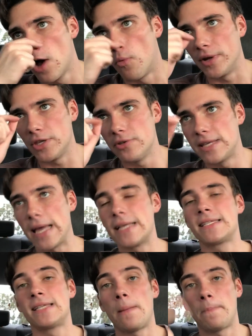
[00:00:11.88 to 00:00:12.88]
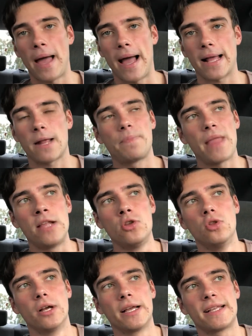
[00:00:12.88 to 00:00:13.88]
when you take a step back and you
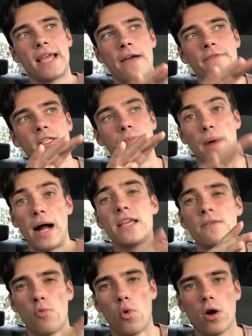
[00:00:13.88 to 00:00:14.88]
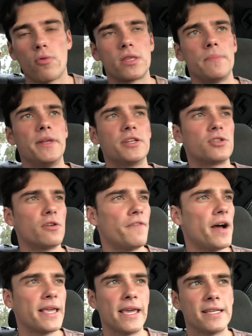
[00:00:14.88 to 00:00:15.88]
look at Kevin's body of work with the Minnesota
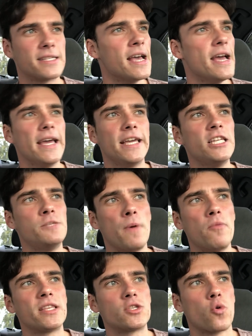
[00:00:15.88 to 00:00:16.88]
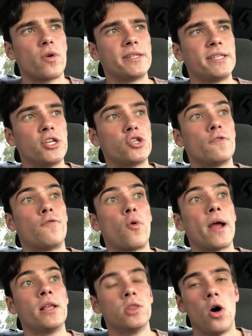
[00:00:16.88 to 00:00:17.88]
Vikings, he's been with this organization
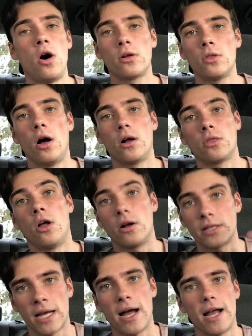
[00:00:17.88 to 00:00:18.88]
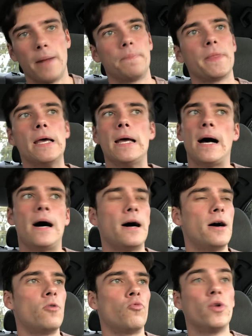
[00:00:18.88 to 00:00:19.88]
for a long, long, long time.
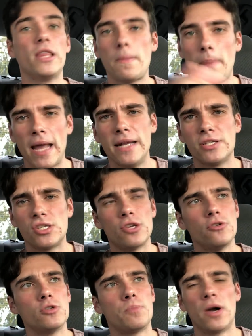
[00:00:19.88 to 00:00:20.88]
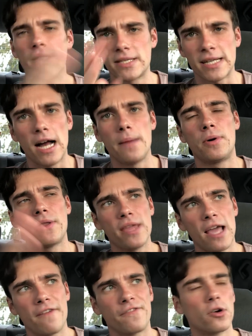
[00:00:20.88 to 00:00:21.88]
Really paid his dues, put in the time, put in
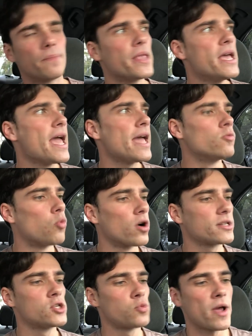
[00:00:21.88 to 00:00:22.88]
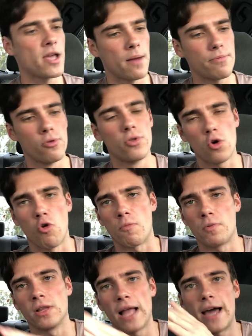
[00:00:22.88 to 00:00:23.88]
the effort, and worked his way up through the
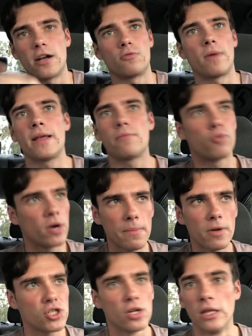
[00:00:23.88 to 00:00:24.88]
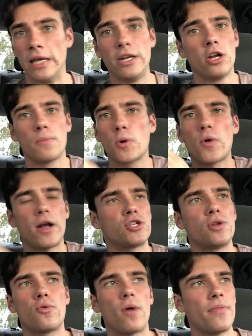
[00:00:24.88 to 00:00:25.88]
corporate ladder, right? Pretty much a linear
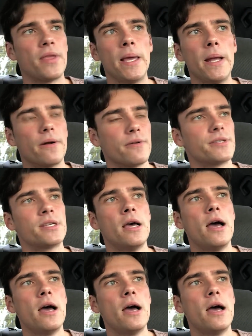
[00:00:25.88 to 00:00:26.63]
progression throughout the years.